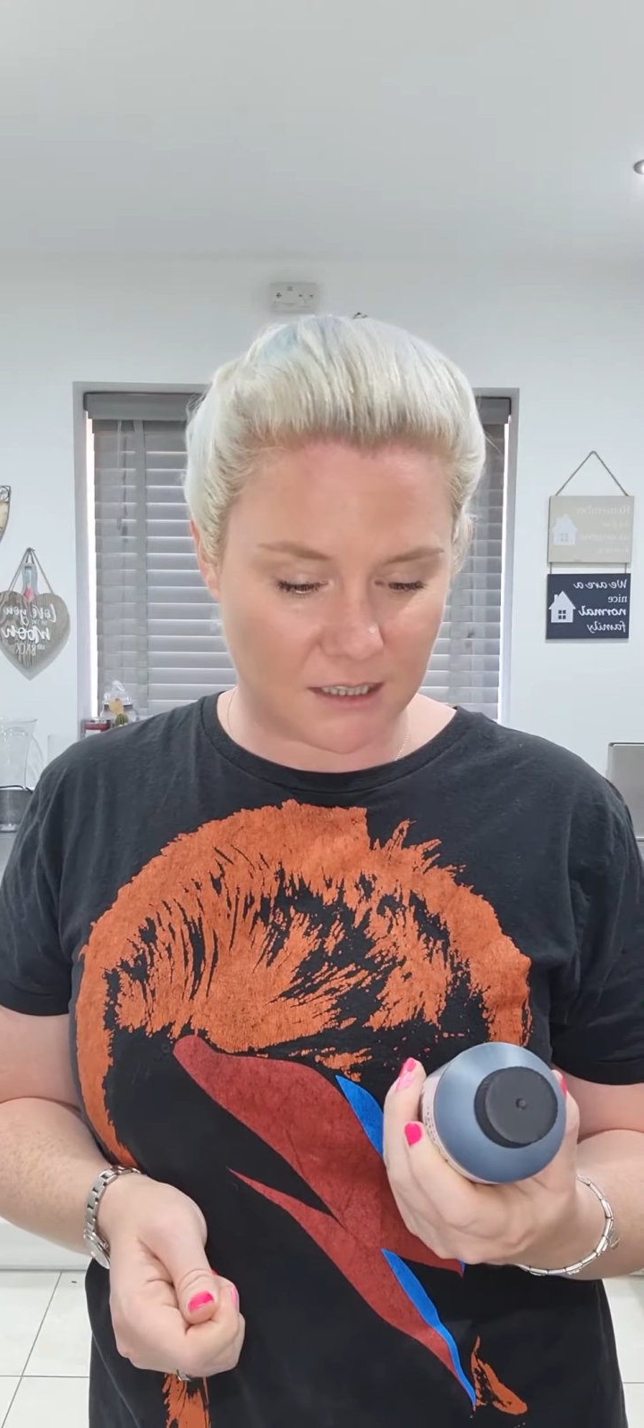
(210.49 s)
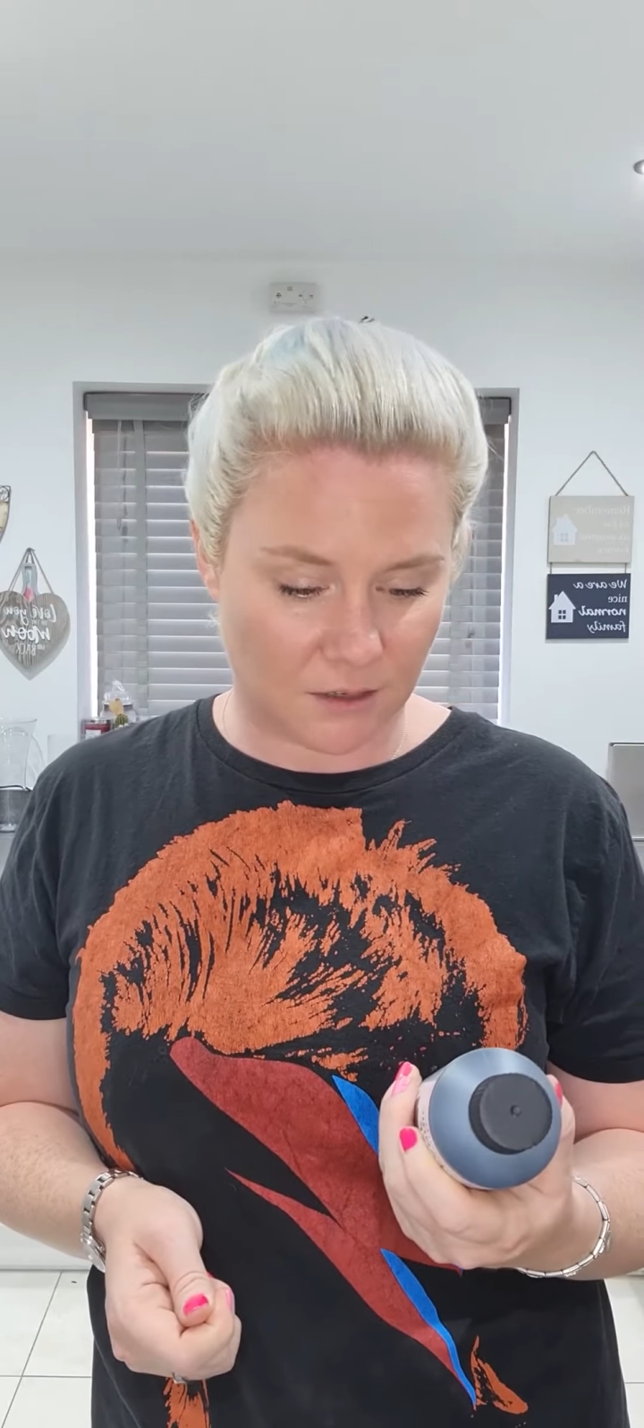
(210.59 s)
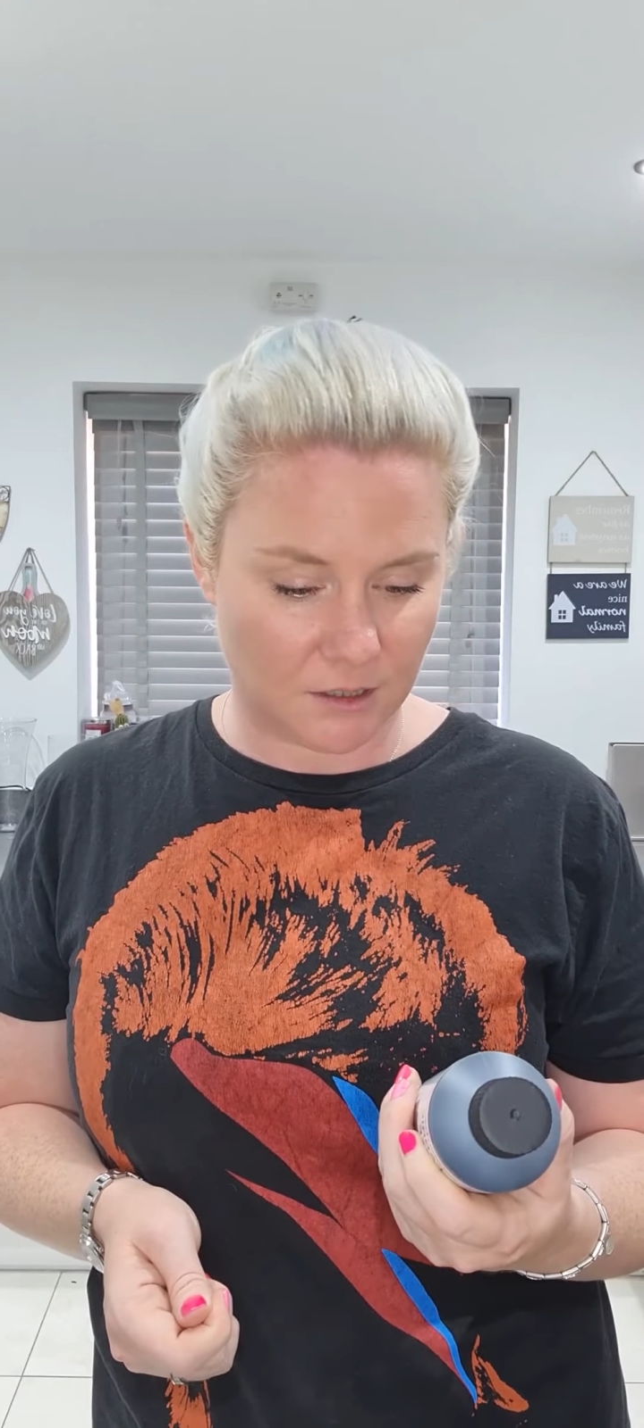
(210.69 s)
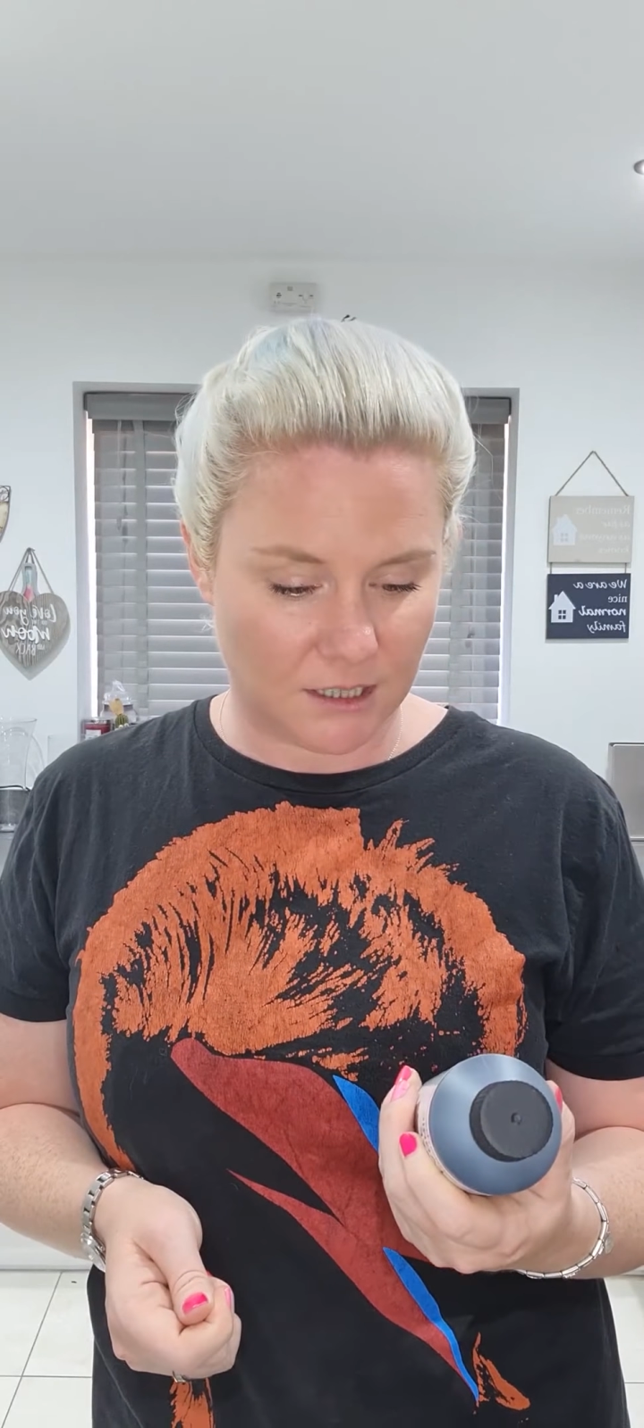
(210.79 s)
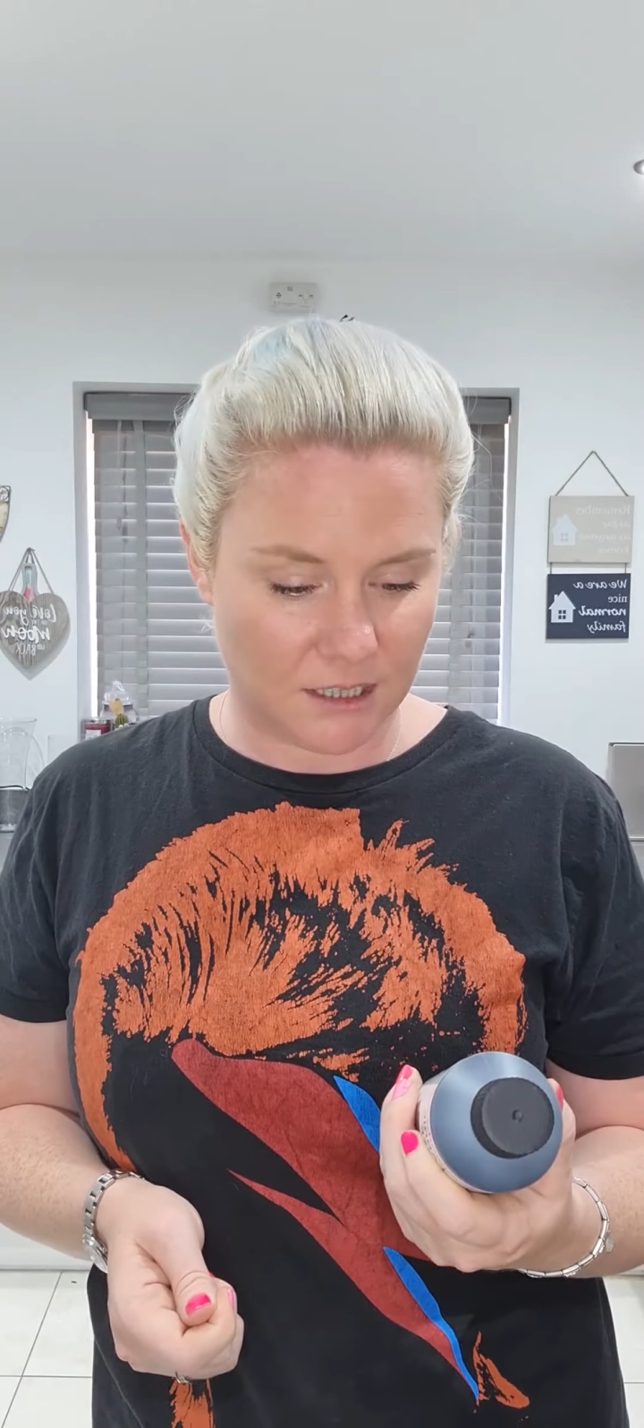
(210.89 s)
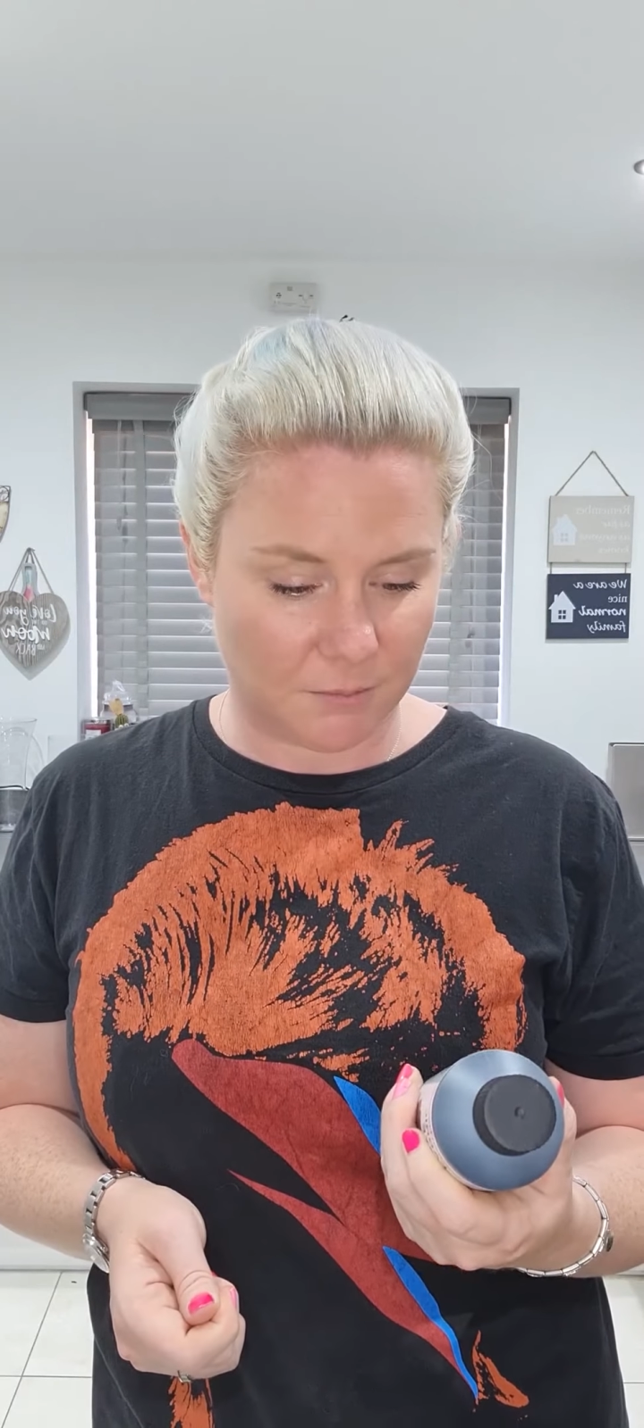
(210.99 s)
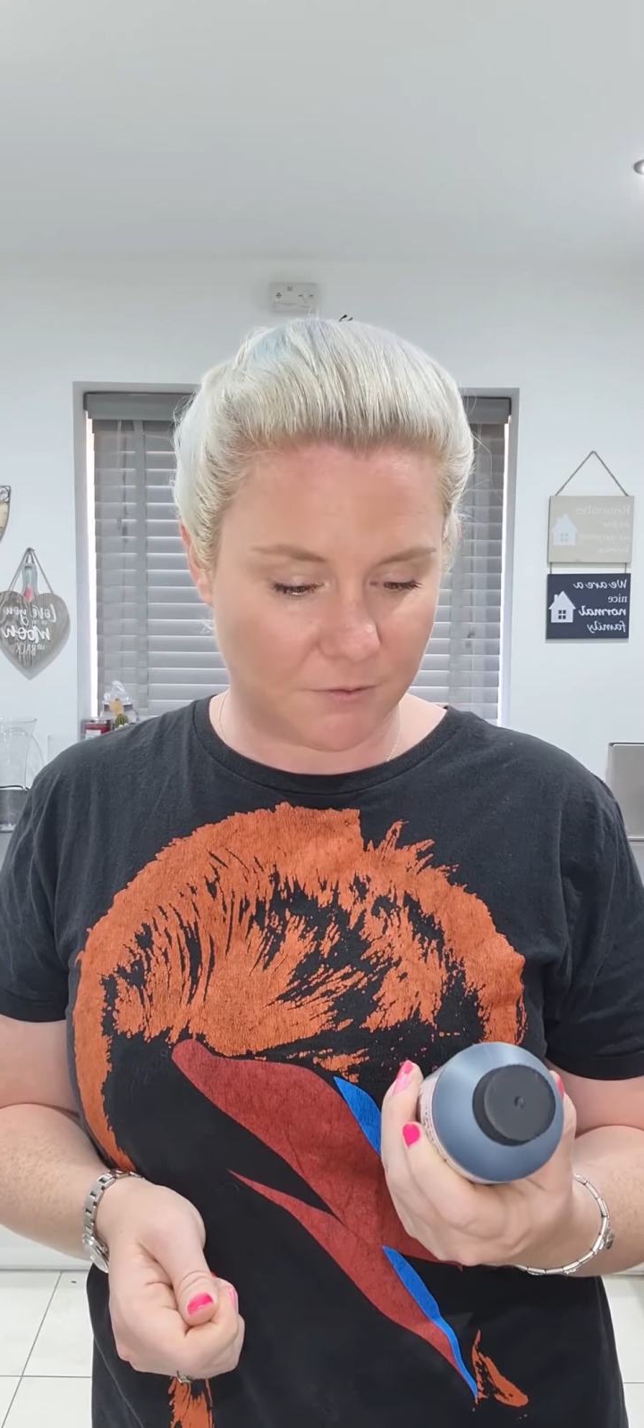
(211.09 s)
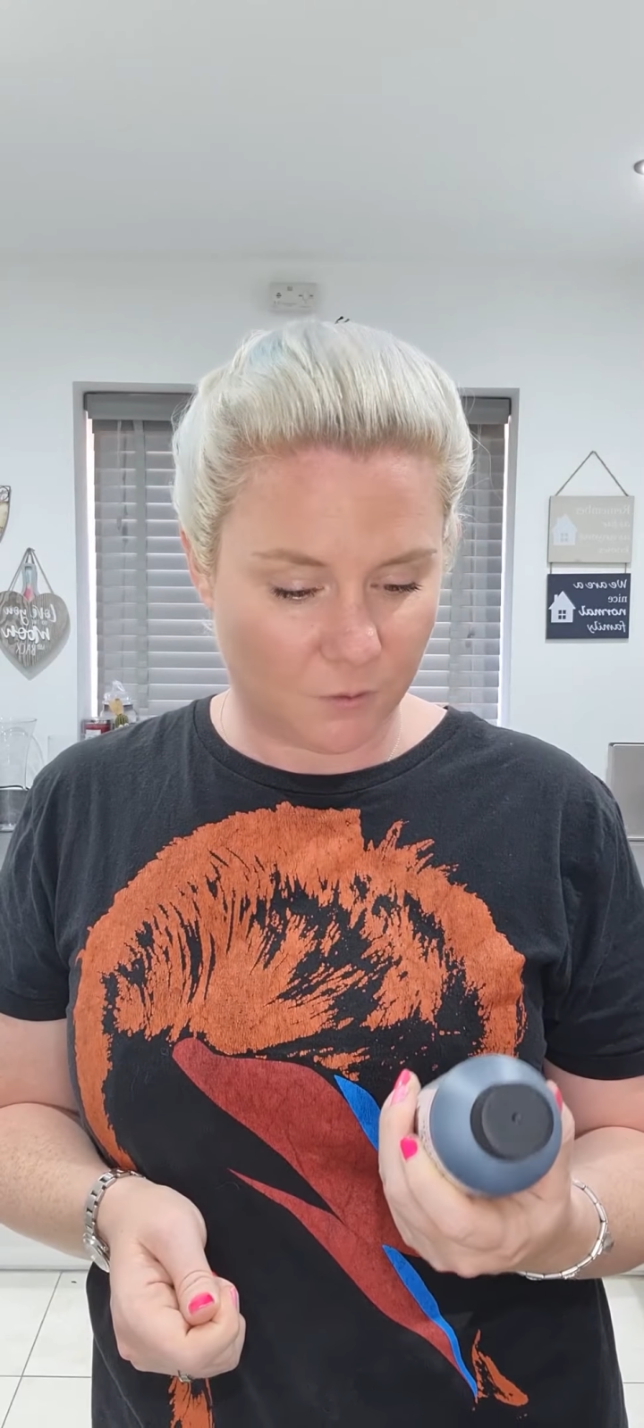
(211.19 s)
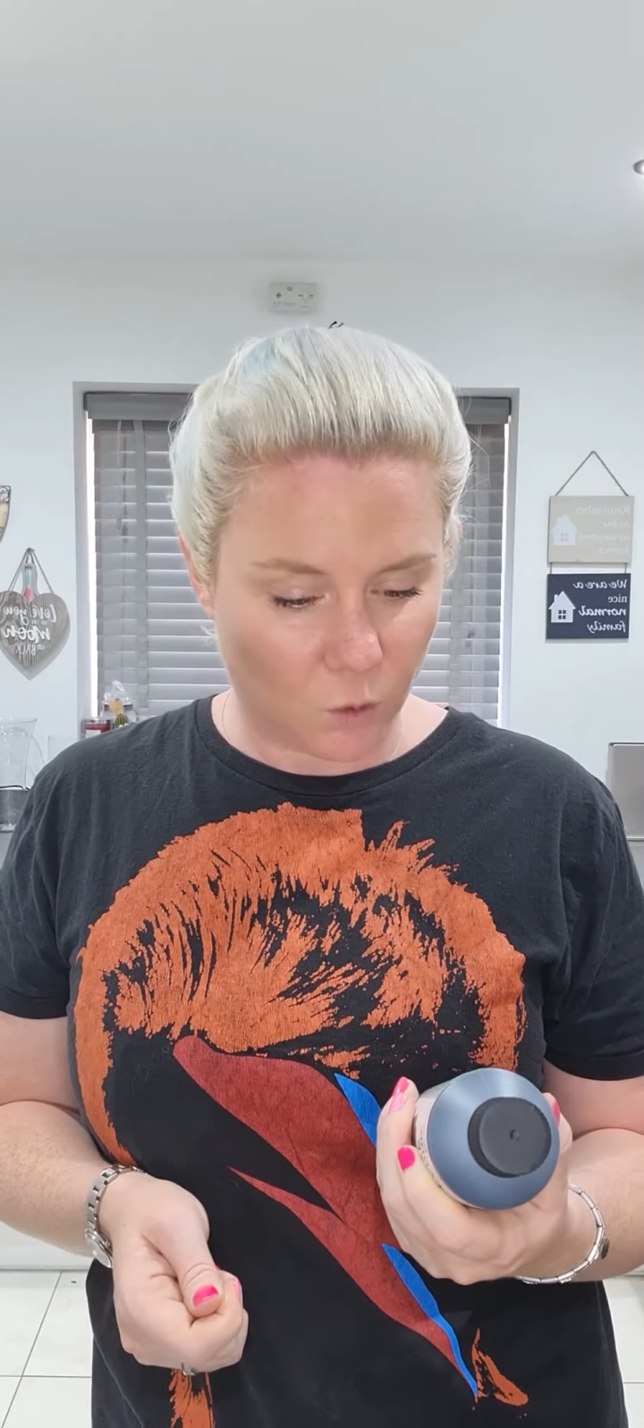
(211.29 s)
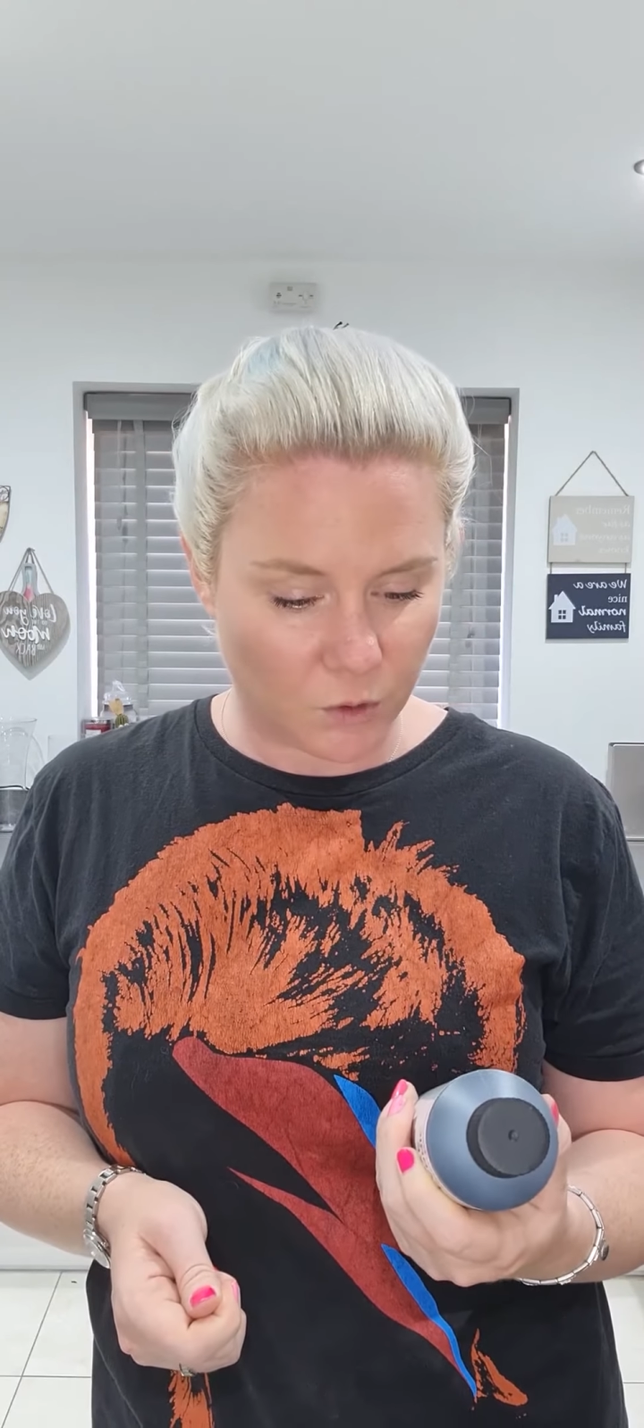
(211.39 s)
thoroughly
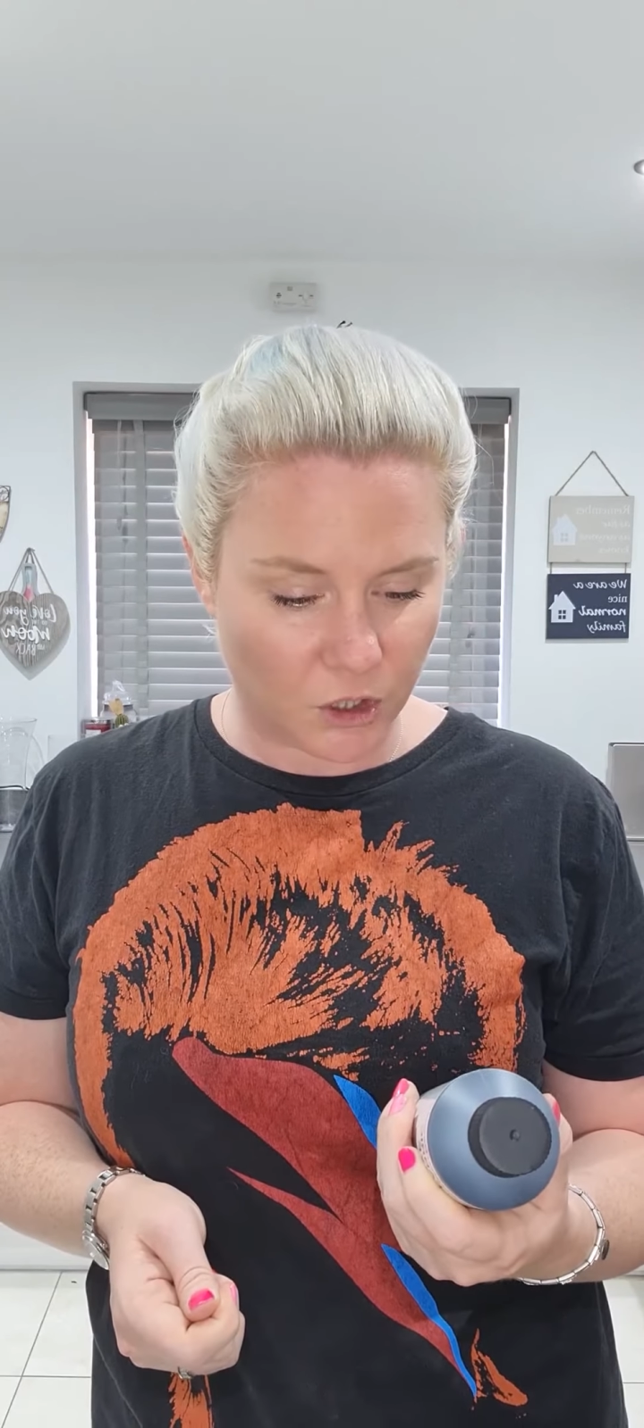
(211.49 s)
before